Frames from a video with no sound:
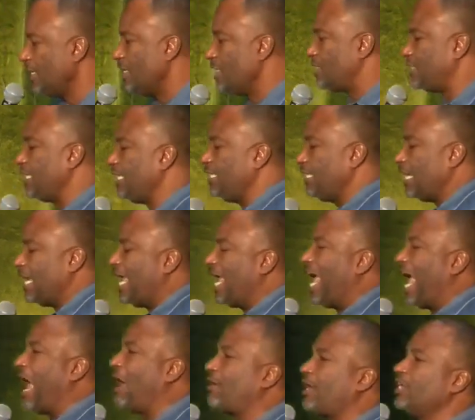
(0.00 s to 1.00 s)
See,
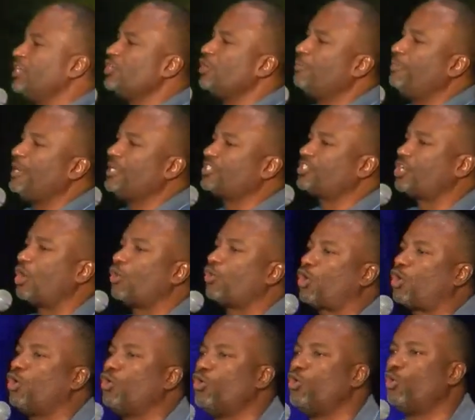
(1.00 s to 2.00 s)
how can you be so
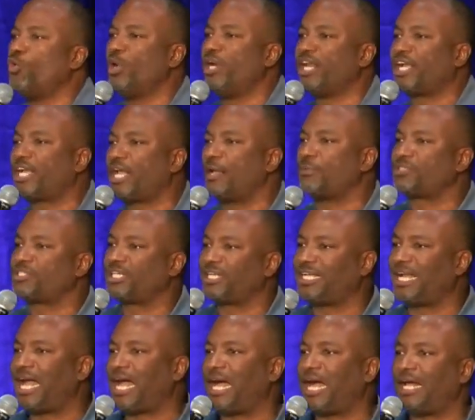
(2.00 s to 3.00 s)
cool when it comes to
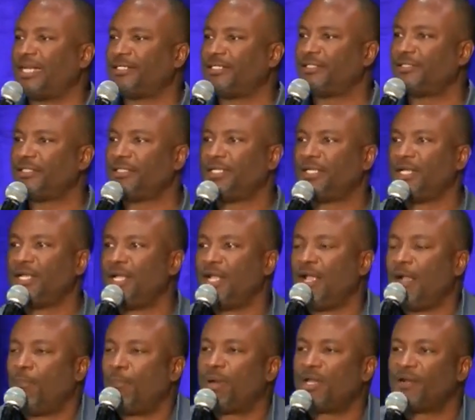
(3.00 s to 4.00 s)
God,
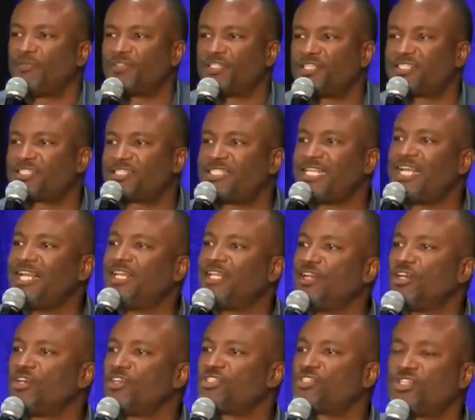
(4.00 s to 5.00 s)
but if the
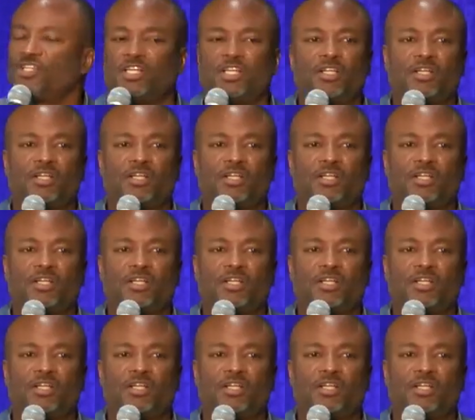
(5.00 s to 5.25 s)
Steelers